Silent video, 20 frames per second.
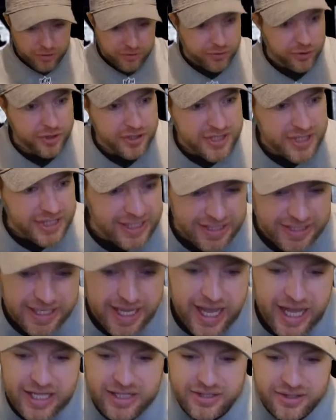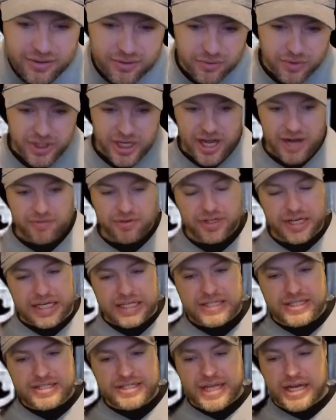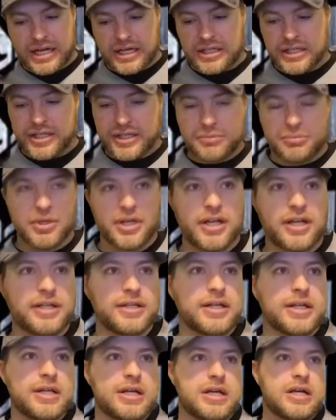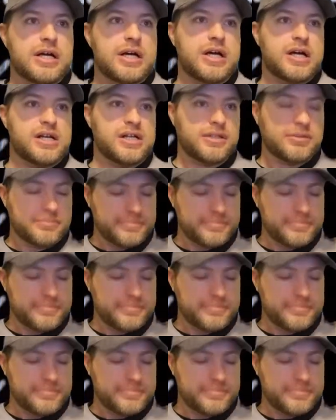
his success or whatever necessarily, but having